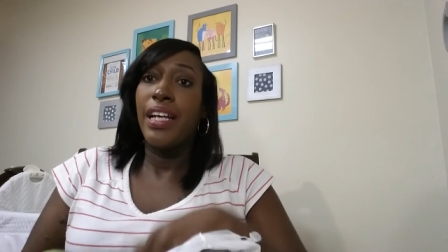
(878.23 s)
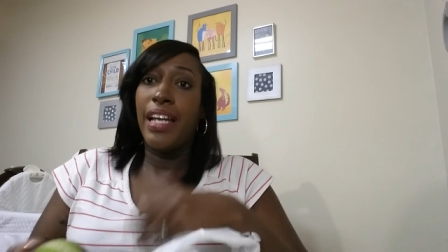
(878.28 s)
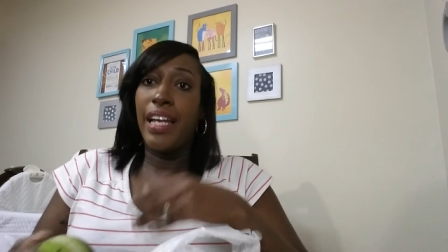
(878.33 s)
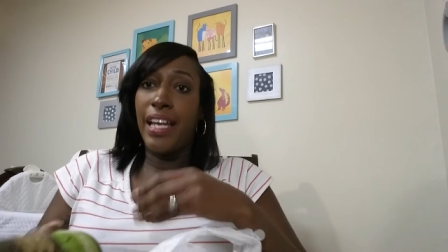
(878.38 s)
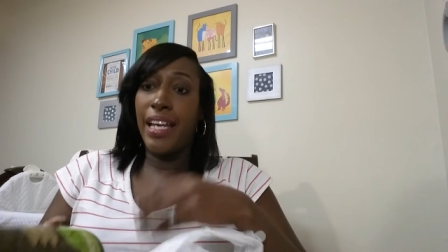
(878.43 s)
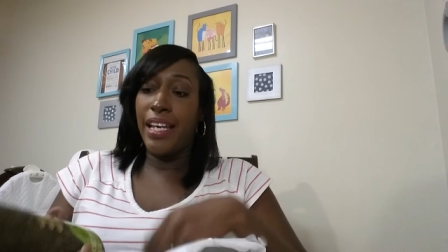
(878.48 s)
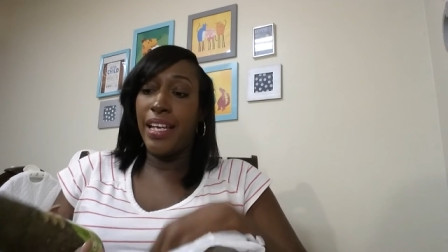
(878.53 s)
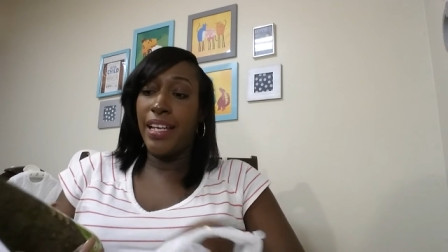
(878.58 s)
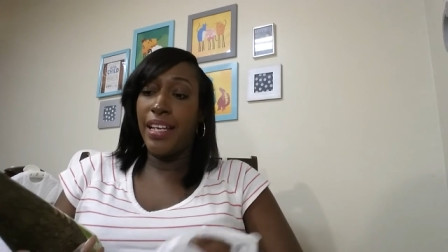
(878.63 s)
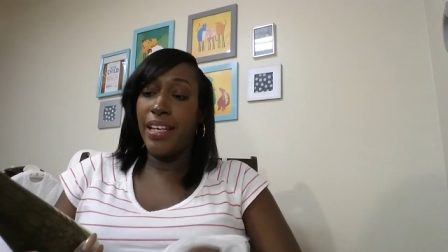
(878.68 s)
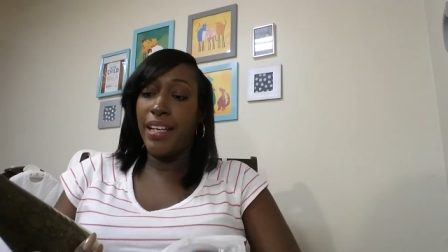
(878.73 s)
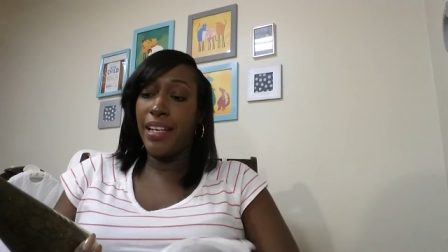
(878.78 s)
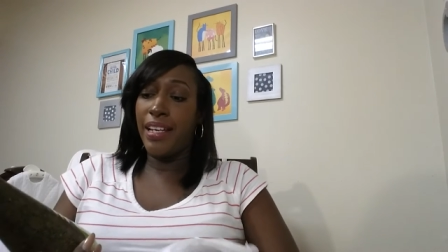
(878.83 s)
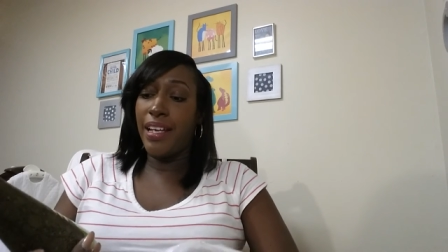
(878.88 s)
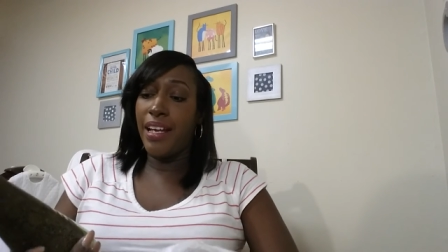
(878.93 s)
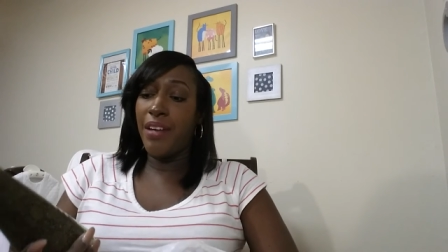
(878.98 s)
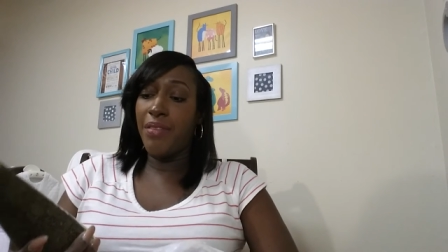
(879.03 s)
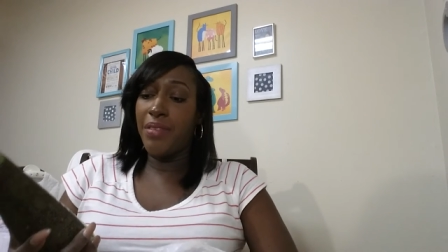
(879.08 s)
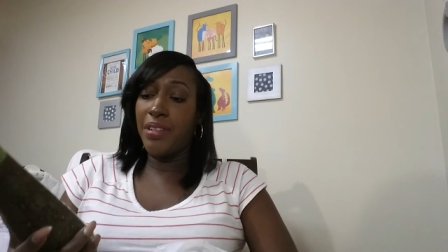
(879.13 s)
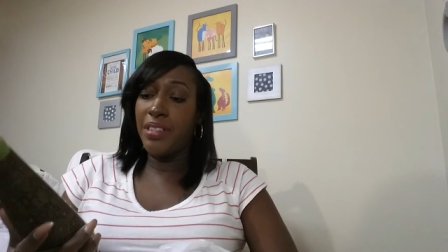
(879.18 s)
and
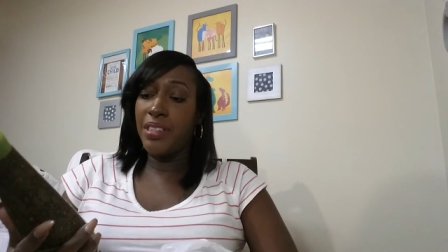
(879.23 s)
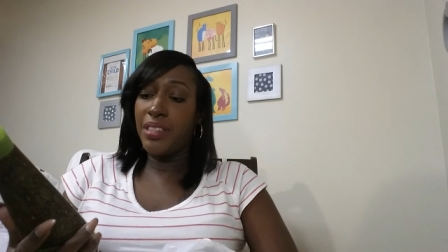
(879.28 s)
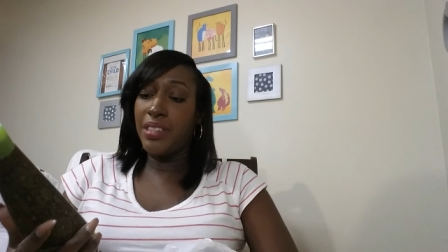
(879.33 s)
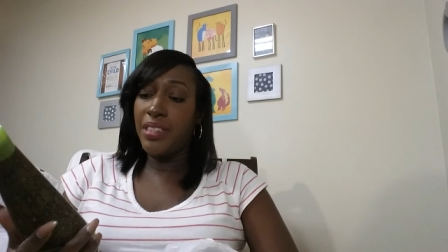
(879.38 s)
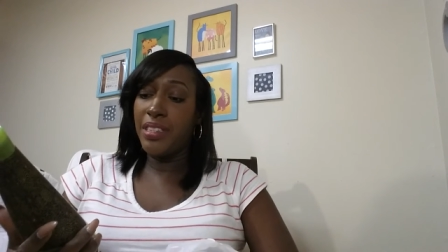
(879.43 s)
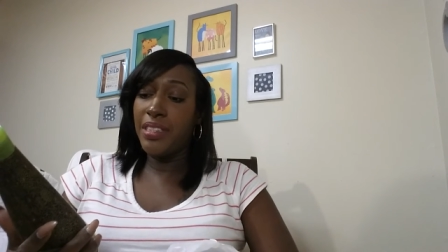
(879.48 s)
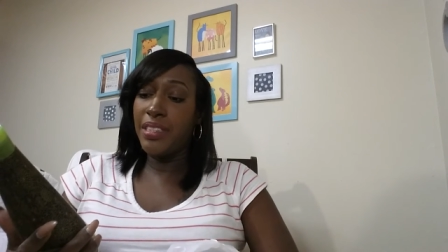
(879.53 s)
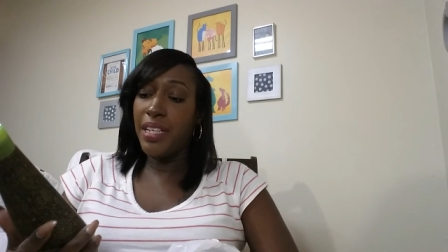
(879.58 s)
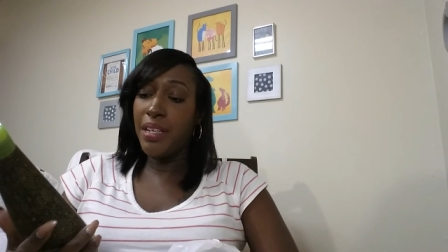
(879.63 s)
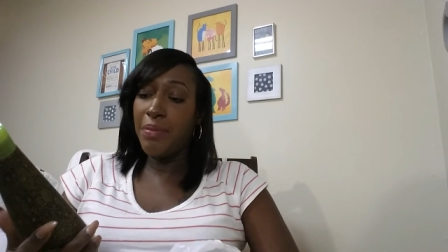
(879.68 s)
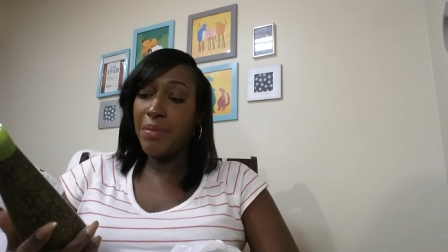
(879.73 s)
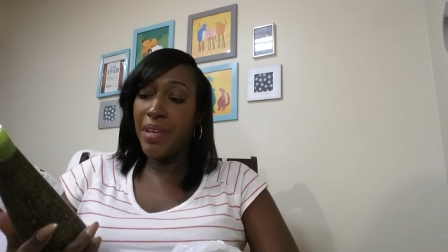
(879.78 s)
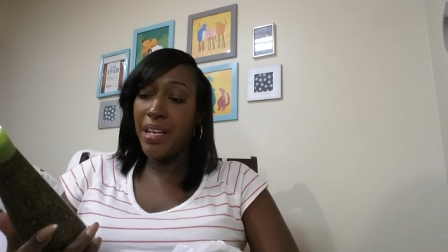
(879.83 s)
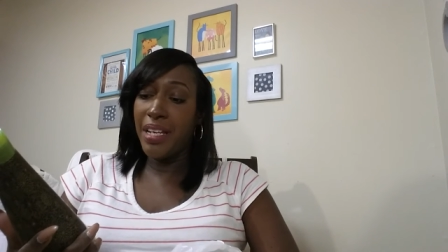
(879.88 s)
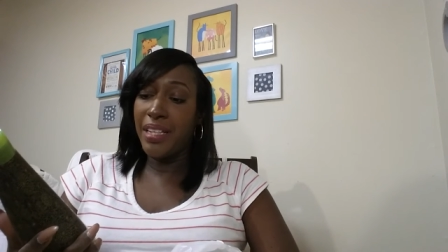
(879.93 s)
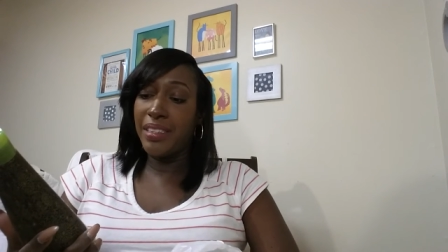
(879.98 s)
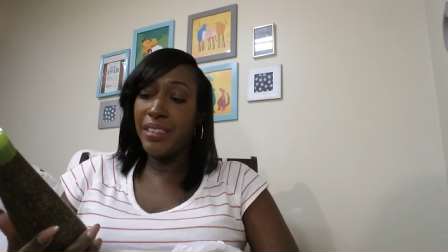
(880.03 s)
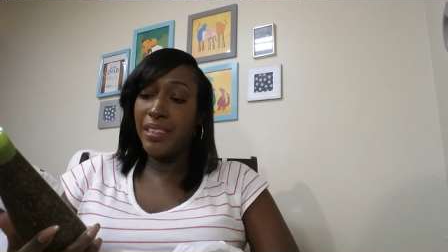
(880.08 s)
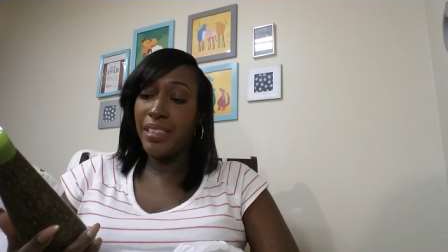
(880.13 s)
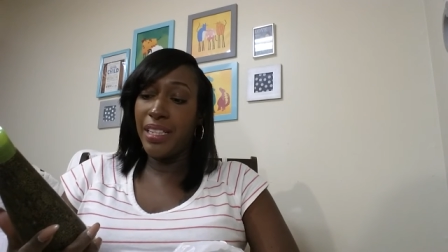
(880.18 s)
I went to TJ
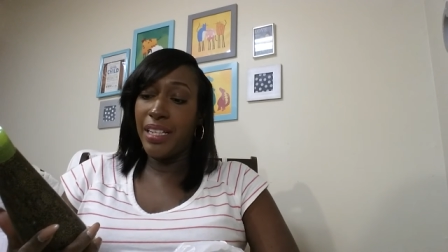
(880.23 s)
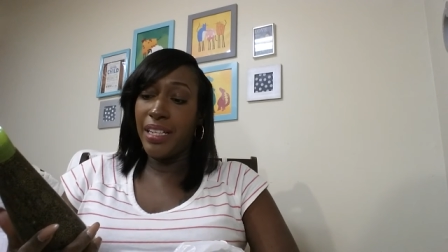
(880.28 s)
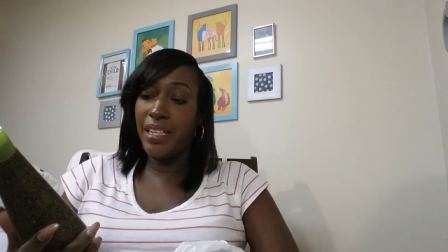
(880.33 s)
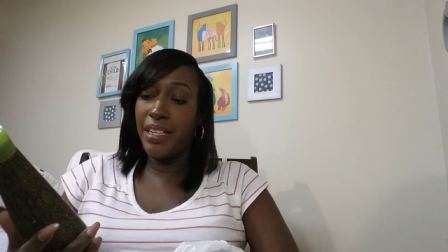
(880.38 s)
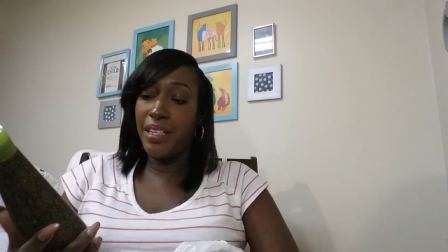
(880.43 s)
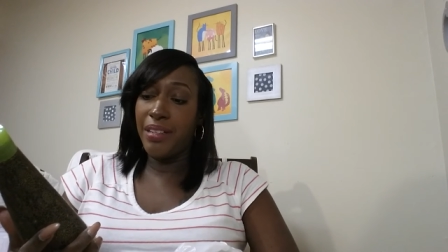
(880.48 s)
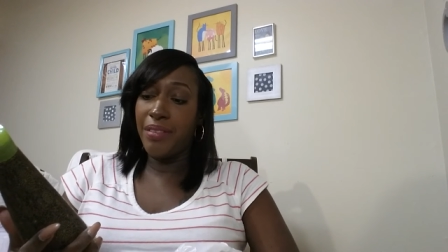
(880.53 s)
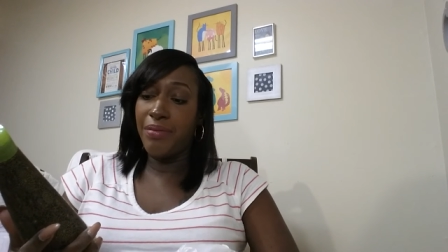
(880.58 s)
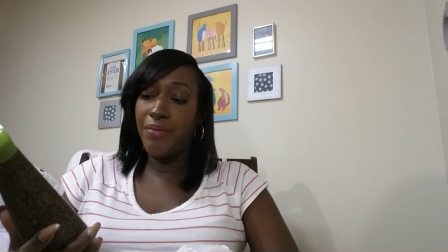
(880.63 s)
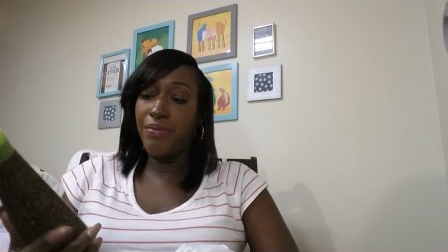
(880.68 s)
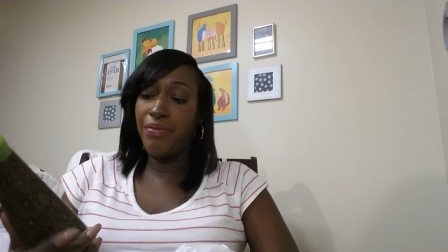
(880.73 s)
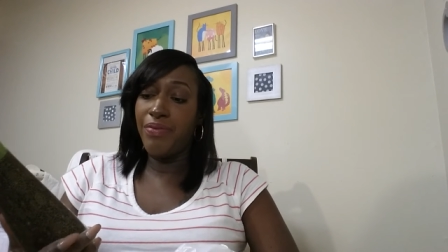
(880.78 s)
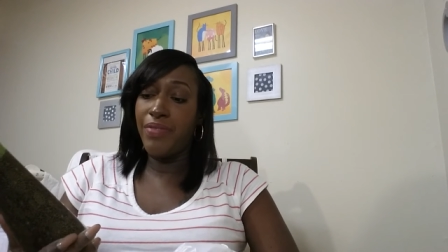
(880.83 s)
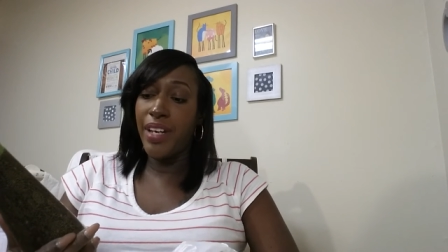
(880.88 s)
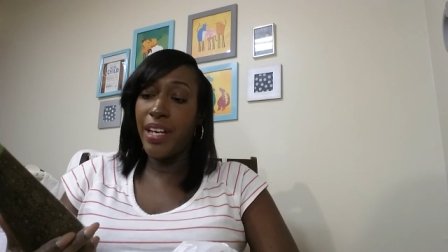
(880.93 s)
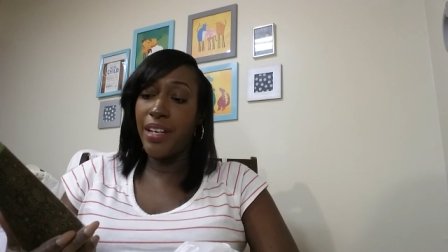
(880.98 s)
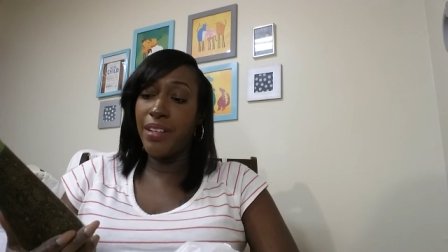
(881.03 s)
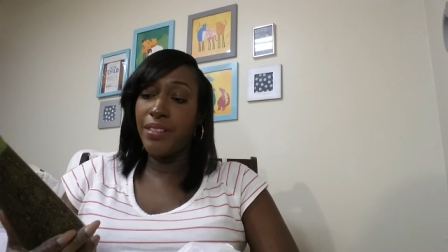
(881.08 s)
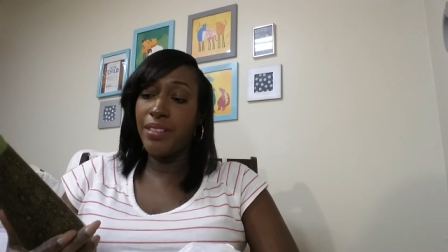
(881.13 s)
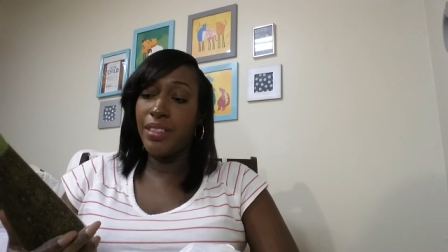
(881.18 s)
Maxx and
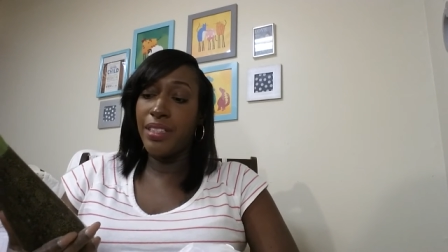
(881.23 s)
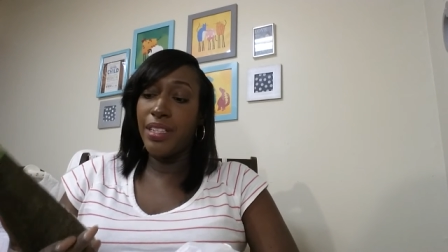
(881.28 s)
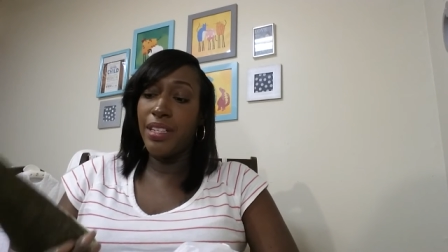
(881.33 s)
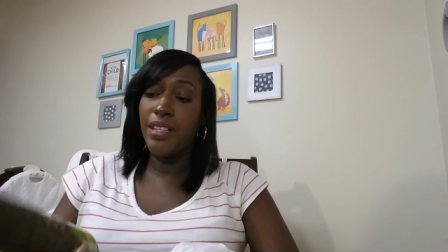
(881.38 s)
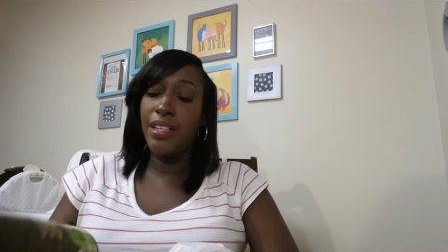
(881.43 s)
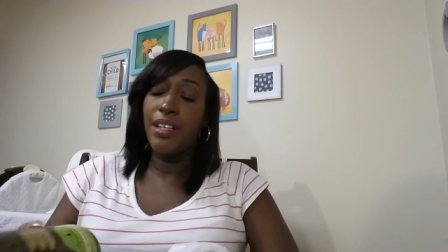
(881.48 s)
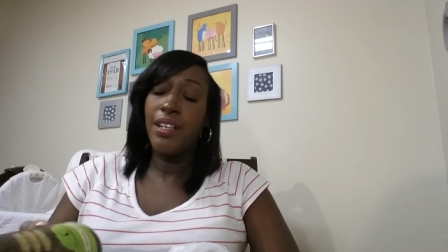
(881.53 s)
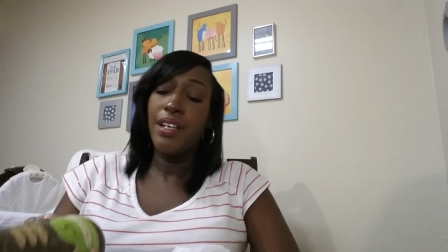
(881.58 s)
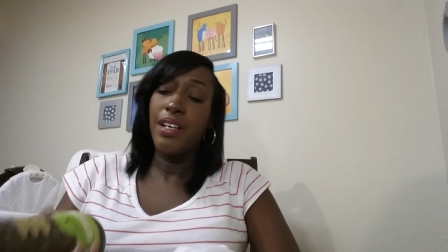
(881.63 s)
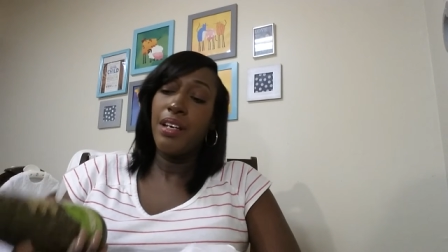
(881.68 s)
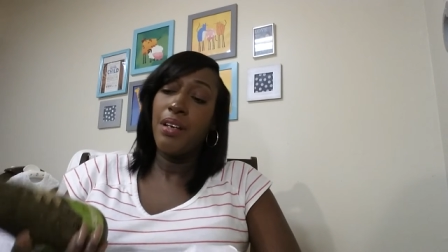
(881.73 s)
found the,